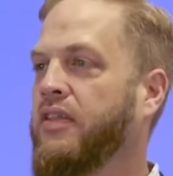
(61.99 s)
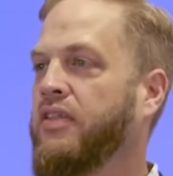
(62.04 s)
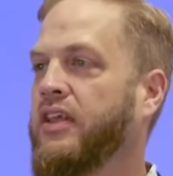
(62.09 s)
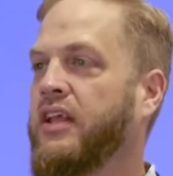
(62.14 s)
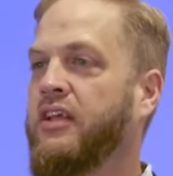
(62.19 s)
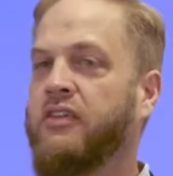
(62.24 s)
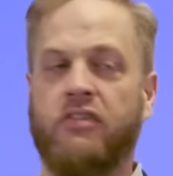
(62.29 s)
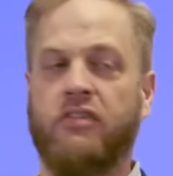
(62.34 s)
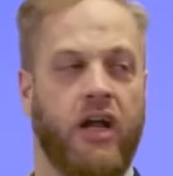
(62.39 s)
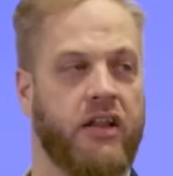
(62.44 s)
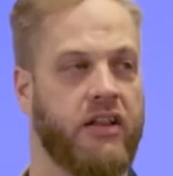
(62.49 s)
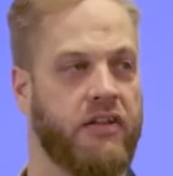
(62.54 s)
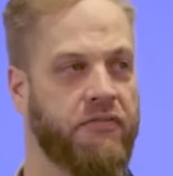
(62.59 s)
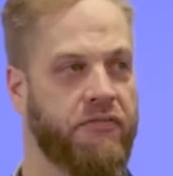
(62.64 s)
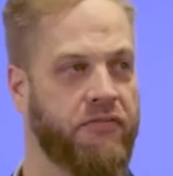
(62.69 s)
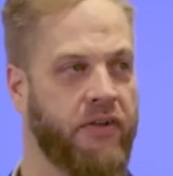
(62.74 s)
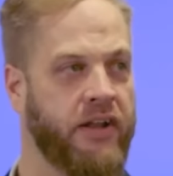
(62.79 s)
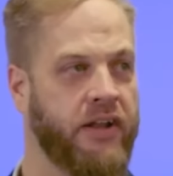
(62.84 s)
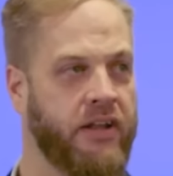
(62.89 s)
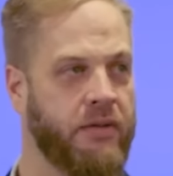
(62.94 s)
these are the
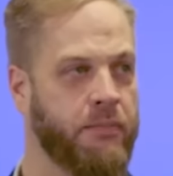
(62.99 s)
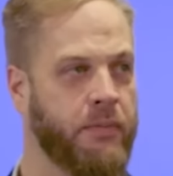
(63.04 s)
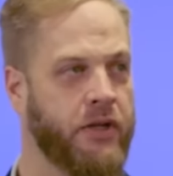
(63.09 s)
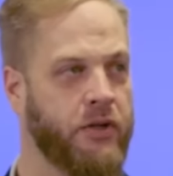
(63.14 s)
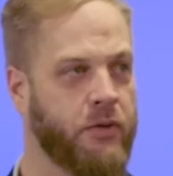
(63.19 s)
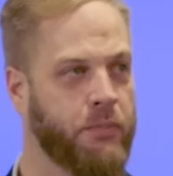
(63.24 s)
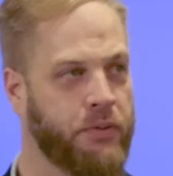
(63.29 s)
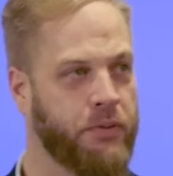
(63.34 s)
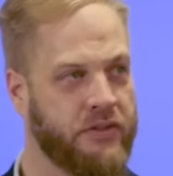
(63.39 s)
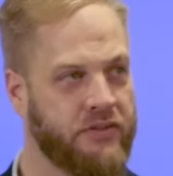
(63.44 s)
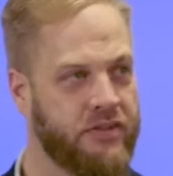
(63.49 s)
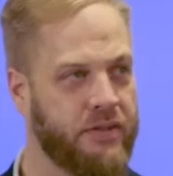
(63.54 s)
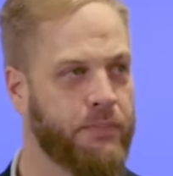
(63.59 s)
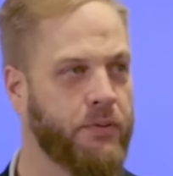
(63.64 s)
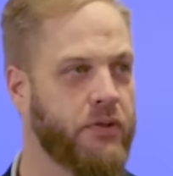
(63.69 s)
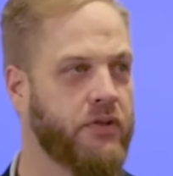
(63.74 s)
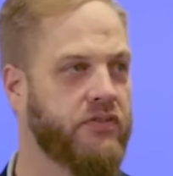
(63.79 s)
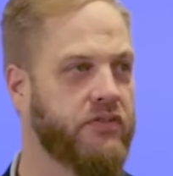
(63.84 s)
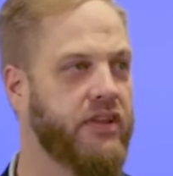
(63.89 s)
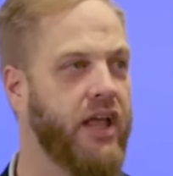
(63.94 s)
fundamental
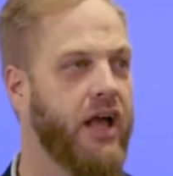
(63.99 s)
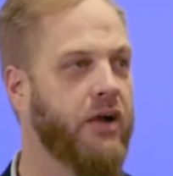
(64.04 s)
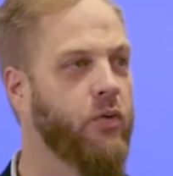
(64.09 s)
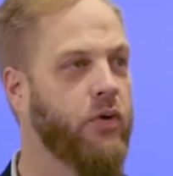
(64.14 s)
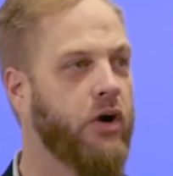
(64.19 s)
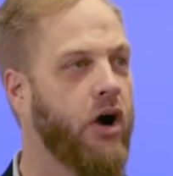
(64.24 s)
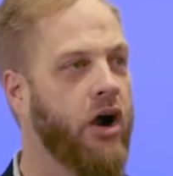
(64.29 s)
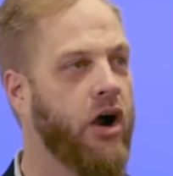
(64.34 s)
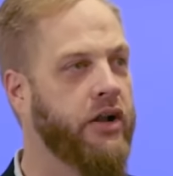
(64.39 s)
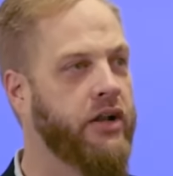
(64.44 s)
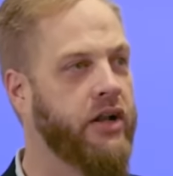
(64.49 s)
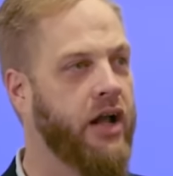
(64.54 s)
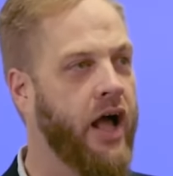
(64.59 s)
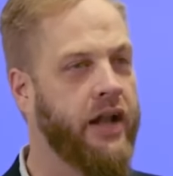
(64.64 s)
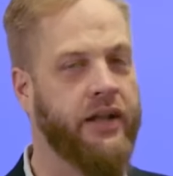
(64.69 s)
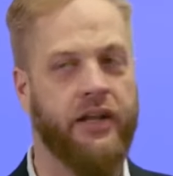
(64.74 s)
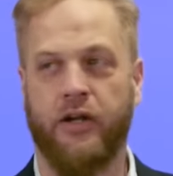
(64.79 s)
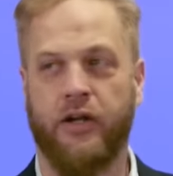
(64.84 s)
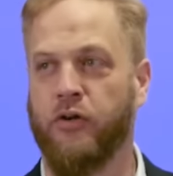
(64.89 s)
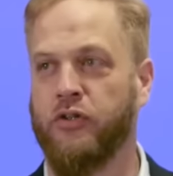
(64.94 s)
principles that are non